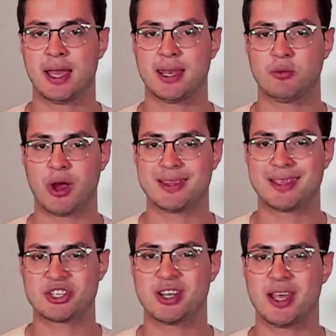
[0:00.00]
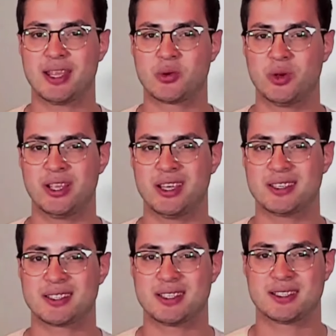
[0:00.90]
And what a tension headache really
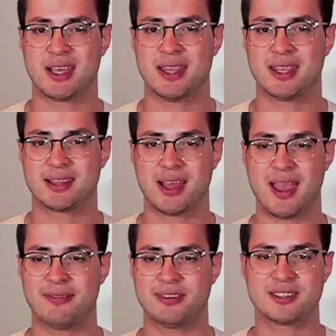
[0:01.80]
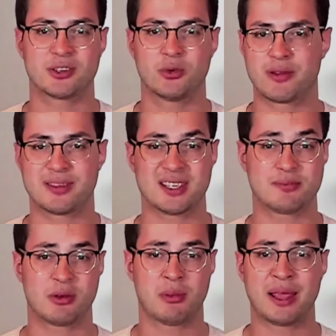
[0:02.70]
is a headache that every single one of us
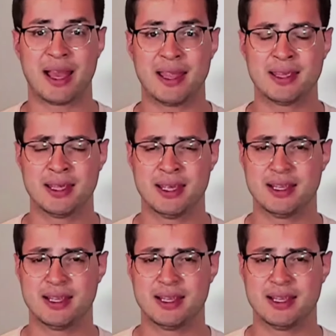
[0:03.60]
has probably had.